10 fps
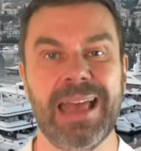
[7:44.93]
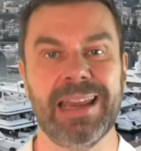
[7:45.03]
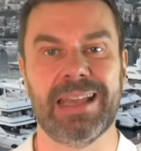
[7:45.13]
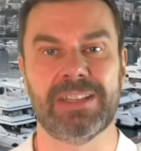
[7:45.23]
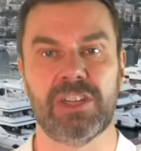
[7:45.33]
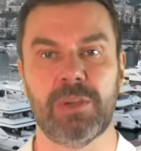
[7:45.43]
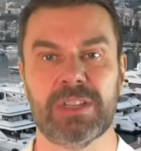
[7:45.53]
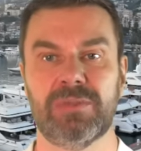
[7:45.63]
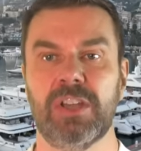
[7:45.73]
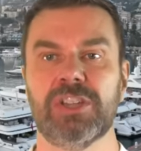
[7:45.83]
LA to
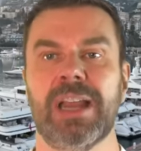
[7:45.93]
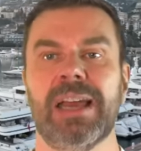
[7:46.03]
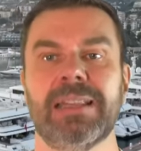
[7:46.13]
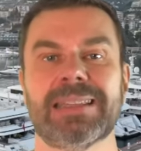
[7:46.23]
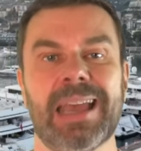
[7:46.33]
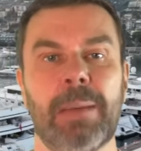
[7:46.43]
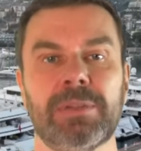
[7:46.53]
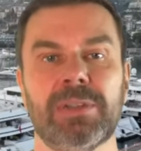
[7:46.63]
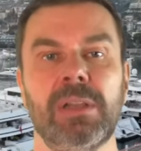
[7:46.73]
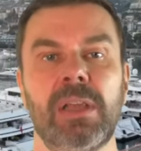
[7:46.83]
US Virgin Islands
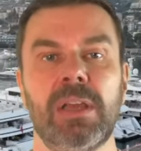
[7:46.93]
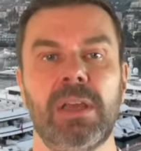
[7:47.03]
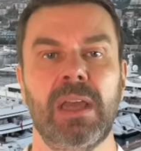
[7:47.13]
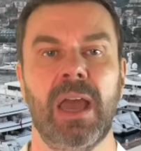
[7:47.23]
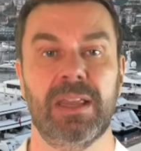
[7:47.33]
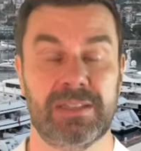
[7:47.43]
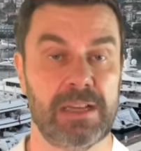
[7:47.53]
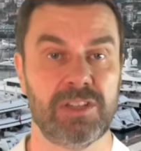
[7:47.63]
capital, St.